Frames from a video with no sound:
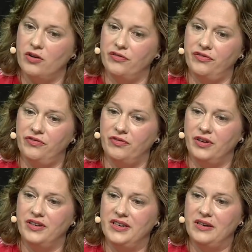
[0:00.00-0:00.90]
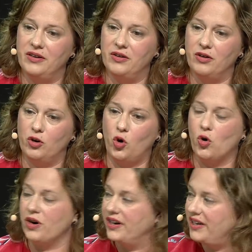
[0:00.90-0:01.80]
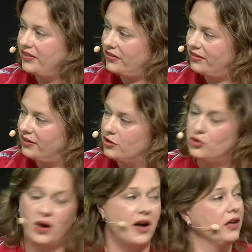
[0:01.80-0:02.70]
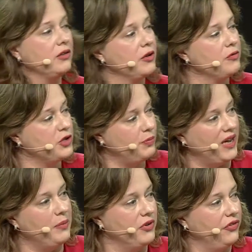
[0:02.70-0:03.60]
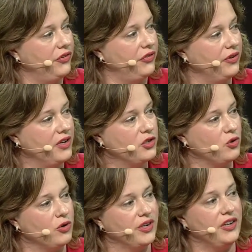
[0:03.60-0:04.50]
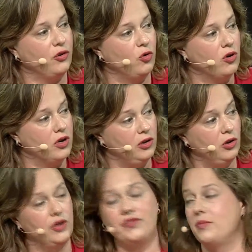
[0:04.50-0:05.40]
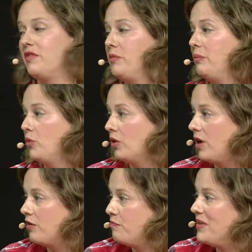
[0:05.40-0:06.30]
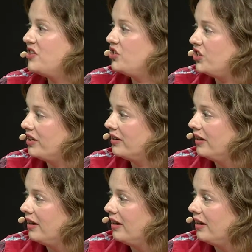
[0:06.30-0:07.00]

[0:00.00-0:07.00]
of a core need. So either it was payments as a core need, or a lot of them have been born out of messaging.